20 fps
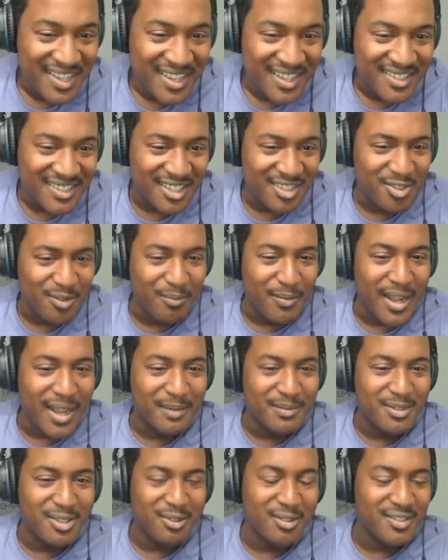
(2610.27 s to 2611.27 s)
Is that your
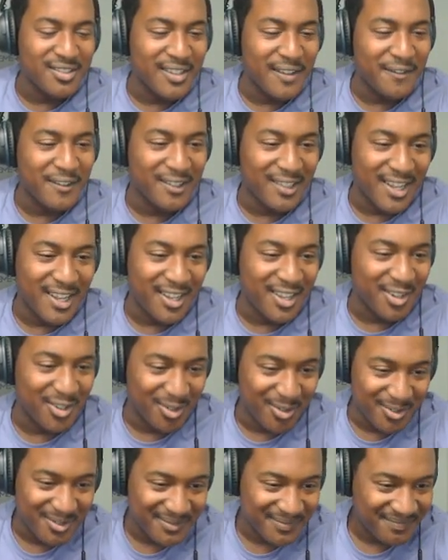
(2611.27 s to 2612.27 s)
mom? She looks nothing like you.
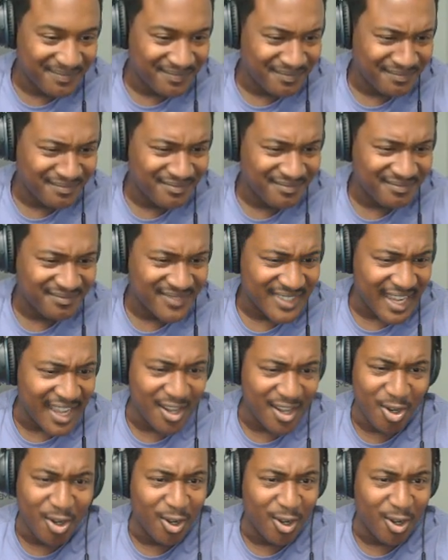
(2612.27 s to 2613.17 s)
At